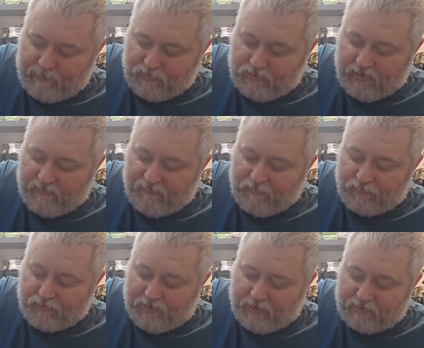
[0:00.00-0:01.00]
These are not
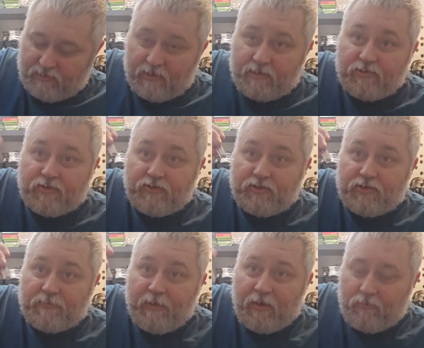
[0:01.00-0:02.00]
full-size leads, they're
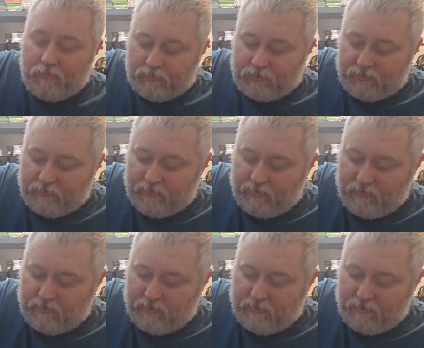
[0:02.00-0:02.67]
just small ones.